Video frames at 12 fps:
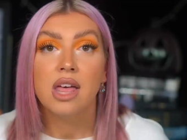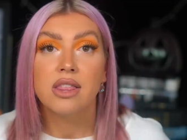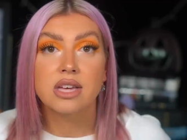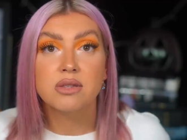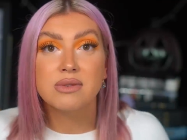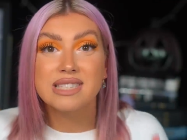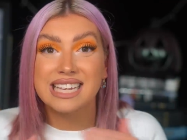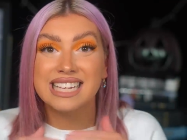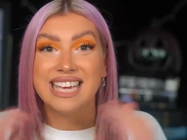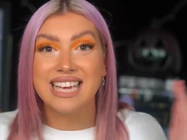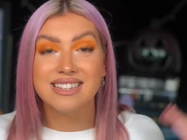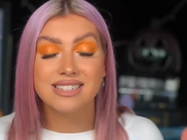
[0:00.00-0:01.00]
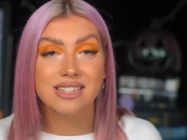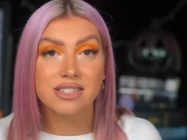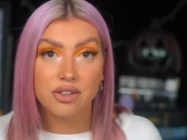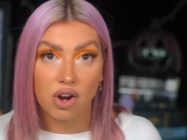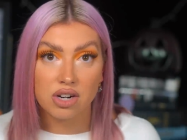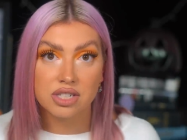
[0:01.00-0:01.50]
This was a gated
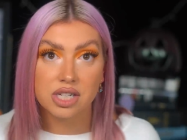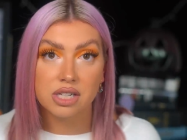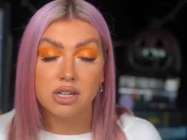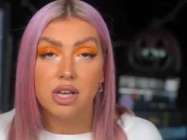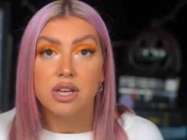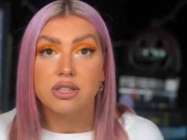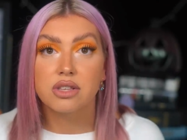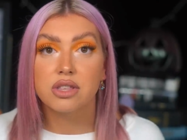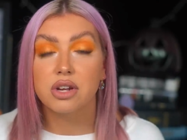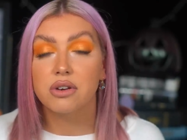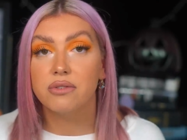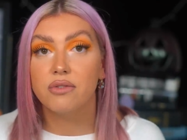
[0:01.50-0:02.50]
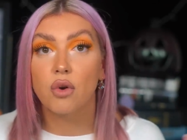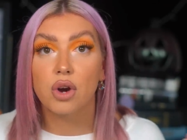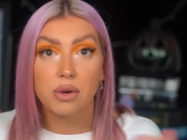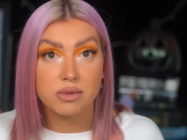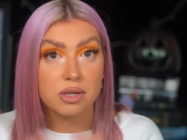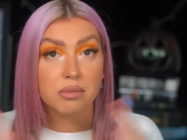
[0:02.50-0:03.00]
garden, so therefore
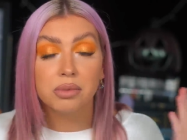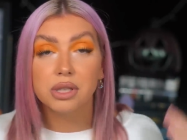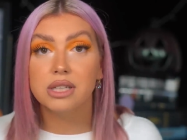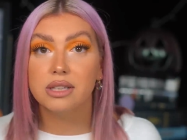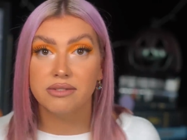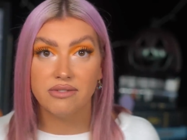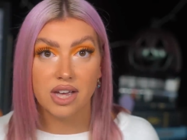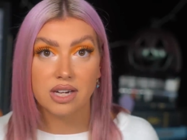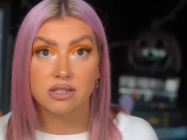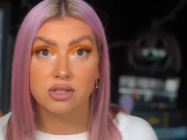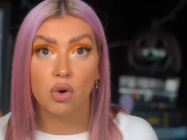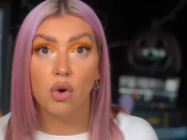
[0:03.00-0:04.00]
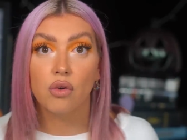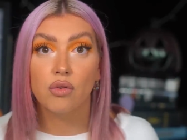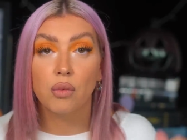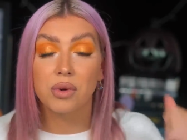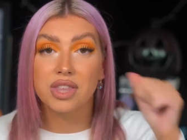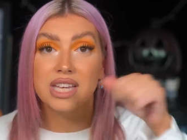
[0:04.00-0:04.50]
it was completely fenced off
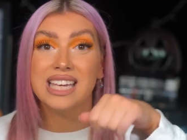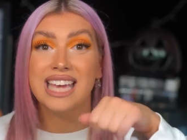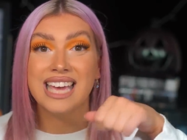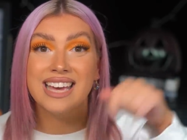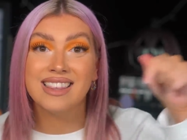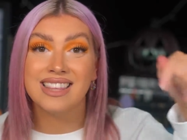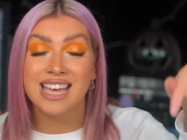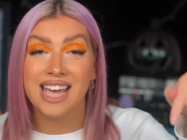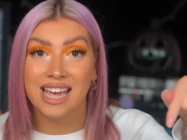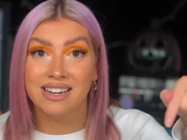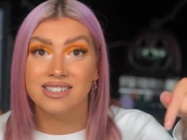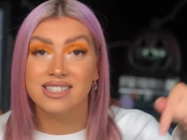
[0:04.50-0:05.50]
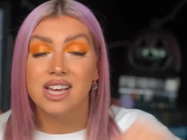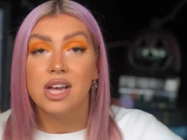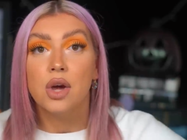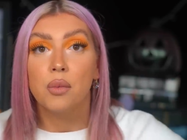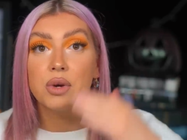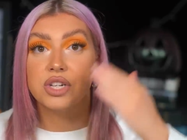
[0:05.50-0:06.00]
with a gate at the end,
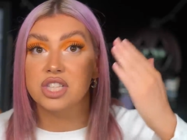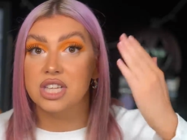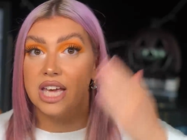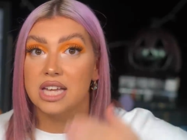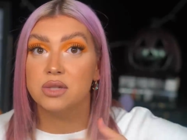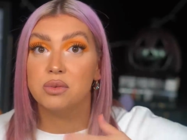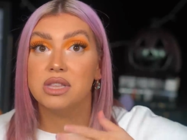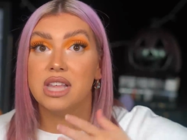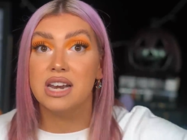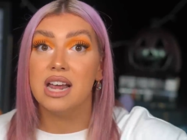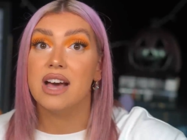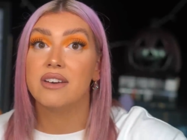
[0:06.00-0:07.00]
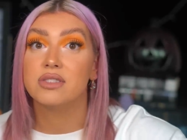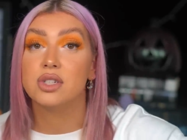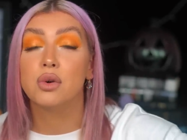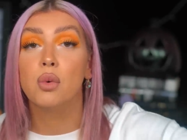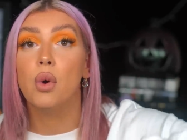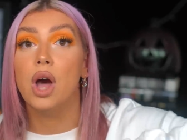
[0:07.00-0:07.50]
which the kids would then have to
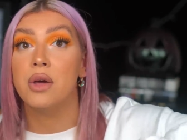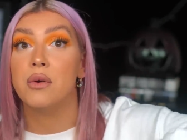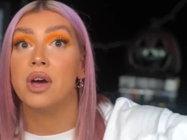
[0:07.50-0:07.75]
go out